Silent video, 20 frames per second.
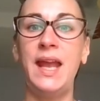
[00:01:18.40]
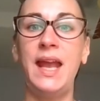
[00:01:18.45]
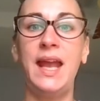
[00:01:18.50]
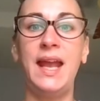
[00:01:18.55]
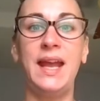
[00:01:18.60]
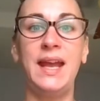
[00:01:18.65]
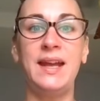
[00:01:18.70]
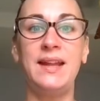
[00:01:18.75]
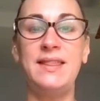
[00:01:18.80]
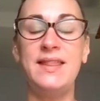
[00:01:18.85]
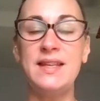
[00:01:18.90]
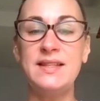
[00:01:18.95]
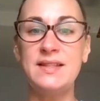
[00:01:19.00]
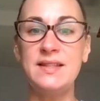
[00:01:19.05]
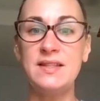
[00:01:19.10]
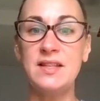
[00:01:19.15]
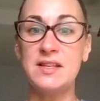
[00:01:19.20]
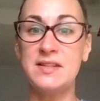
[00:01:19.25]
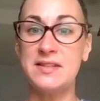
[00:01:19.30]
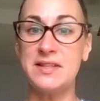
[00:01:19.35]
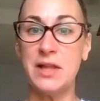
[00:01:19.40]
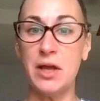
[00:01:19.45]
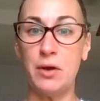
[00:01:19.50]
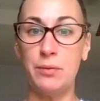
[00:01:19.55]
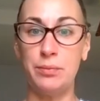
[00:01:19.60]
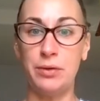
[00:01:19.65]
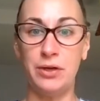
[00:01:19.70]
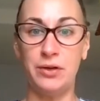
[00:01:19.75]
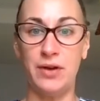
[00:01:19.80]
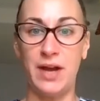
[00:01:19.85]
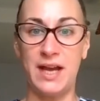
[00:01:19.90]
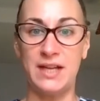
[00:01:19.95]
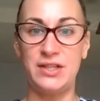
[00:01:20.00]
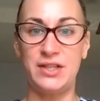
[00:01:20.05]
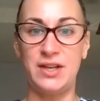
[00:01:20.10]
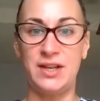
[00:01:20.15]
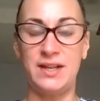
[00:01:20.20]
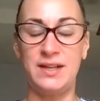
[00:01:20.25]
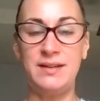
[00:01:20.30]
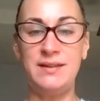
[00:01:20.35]
And this is a slow
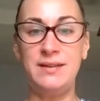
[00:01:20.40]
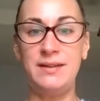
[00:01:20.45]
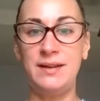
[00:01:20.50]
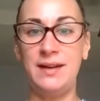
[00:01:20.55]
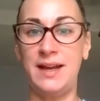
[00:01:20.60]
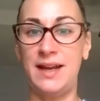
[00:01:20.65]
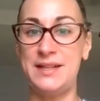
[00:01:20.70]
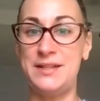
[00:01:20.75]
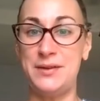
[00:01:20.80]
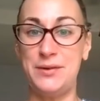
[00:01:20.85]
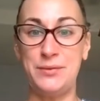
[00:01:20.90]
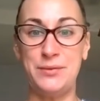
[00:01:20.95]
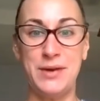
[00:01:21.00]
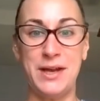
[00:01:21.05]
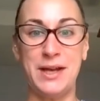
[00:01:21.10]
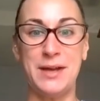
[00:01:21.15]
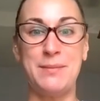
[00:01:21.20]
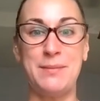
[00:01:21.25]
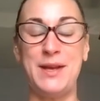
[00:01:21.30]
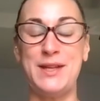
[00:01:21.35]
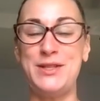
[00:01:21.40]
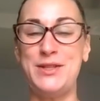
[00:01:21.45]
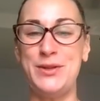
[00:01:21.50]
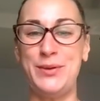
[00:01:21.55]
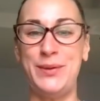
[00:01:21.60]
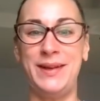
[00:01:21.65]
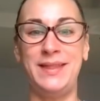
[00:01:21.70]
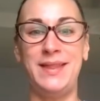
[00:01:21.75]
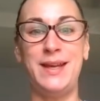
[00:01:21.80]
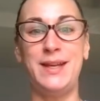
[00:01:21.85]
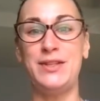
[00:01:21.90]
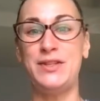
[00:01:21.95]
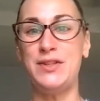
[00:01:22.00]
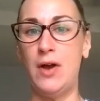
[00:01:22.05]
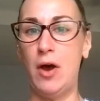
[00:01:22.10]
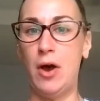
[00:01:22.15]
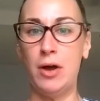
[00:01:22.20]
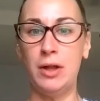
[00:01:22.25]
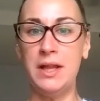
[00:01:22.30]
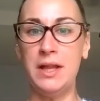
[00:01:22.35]
progression. I don't recommend doing this
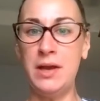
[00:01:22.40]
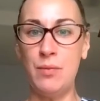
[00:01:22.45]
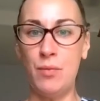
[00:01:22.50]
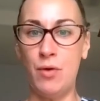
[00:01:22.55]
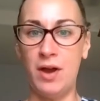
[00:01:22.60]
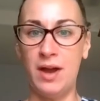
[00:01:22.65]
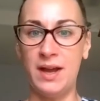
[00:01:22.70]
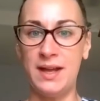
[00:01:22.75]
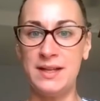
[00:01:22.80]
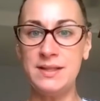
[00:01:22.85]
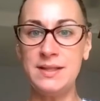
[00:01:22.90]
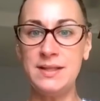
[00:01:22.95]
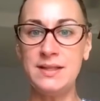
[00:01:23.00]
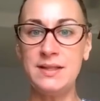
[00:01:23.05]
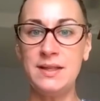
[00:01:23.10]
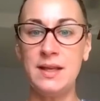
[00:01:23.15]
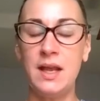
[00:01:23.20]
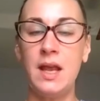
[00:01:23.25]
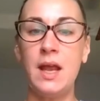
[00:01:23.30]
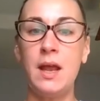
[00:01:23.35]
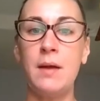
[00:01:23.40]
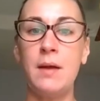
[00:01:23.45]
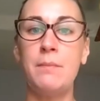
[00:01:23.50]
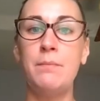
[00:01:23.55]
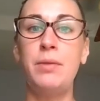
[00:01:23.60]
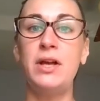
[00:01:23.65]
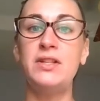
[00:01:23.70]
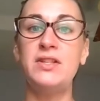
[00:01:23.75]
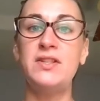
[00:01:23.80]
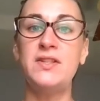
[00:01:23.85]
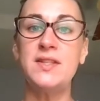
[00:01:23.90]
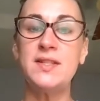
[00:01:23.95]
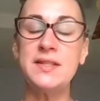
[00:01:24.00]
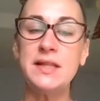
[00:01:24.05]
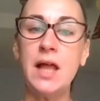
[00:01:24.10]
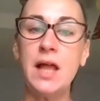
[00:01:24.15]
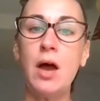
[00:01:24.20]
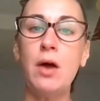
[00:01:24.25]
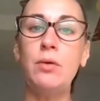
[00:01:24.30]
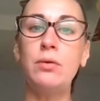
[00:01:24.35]
all at once, but
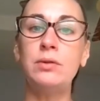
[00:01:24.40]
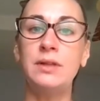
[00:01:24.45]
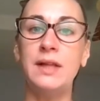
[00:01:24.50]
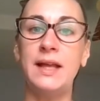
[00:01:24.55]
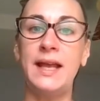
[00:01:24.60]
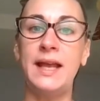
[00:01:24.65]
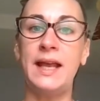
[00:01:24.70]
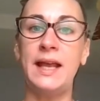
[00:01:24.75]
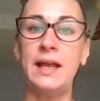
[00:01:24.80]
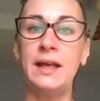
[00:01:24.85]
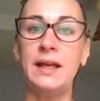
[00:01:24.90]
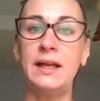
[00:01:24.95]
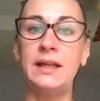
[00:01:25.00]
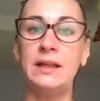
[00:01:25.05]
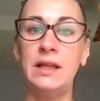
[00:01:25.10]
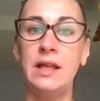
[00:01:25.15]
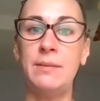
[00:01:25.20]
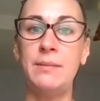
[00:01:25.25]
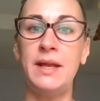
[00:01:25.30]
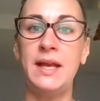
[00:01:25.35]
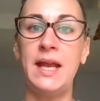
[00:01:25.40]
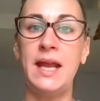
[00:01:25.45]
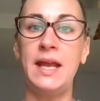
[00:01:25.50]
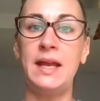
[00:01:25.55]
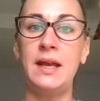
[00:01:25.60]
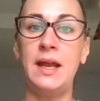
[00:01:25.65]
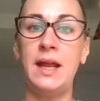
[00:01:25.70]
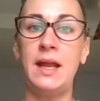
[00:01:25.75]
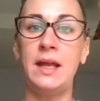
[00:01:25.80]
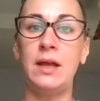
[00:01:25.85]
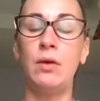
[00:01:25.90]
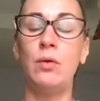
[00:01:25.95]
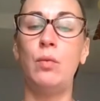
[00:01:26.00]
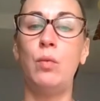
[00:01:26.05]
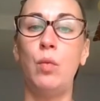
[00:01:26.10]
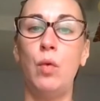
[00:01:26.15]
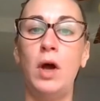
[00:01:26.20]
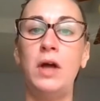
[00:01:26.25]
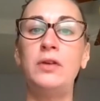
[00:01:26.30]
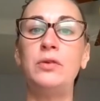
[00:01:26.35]
slowly eliminating
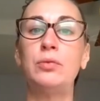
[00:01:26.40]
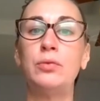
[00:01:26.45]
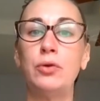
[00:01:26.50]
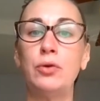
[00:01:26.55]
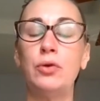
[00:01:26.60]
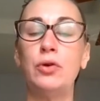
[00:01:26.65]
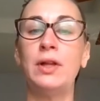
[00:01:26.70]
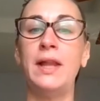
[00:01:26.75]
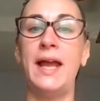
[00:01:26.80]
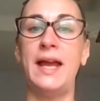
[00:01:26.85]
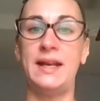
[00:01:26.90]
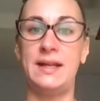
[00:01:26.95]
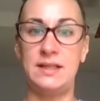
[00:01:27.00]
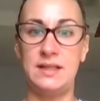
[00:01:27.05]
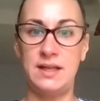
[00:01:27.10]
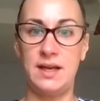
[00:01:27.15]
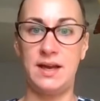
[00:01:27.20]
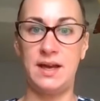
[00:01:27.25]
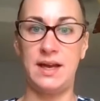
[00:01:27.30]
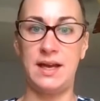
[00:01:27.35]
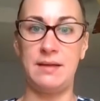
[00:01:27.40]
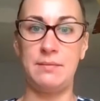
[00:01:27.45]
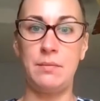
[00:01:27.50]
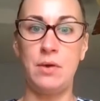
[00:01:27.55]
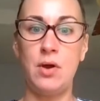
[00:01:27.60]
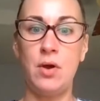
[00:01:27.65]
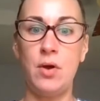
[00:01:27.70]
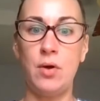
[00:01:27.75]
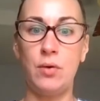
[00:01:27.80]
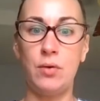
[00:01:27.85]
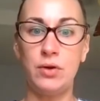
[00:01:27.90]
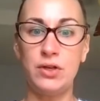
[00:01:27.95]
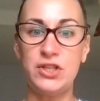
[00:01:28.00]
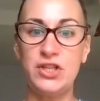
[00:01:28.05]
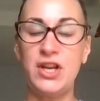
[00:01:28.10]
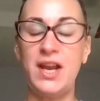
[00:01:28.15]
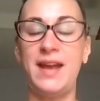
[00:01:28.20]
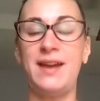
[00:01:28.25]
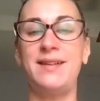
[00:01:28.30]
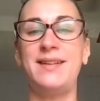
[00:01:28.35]
one rule at a time or
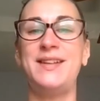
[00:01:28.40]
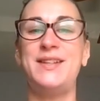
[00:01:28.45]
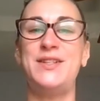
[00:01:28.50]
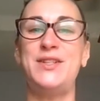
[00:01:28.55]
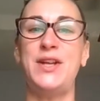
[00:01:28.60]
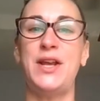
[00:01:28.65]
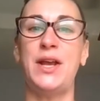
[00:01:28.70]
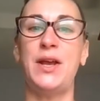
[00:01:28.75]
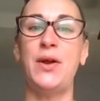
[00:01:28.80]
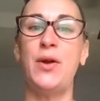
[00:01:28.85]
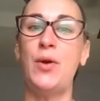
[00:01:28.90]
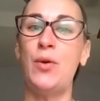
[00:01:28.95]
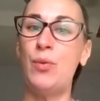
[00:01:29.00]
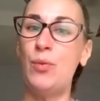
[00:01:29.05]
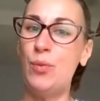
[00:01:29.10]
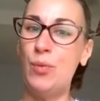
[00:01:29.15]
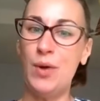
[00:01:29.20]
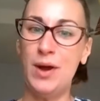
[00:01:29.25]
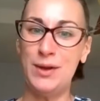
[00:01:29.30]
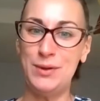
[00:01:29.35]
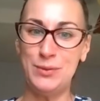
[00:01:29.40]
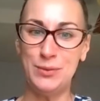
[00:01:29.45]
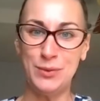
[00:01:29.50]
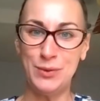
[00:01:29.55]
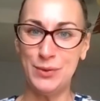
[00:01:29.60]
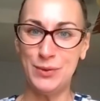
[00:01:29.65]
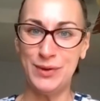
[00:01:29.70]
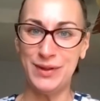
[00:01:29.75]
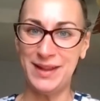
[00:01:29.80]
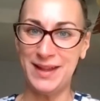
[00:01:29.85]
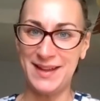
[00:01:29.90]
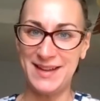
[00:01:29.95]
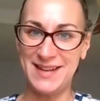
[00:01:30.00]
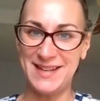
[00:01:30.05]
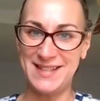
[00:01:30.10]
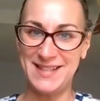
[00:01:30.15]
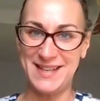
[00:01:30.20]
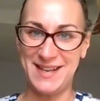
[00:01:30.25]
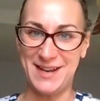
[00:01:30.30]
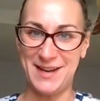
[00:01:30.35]
challenging one rule at
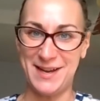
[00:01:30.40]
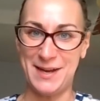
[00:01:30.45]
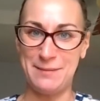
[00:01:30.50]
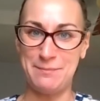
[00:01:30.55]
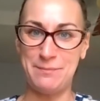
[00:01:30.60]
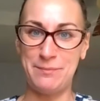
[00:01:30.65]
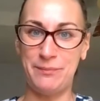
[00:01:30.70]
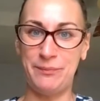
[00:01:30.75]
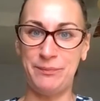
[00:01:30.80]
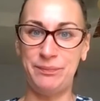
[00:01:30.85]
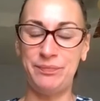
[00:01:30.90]
a time.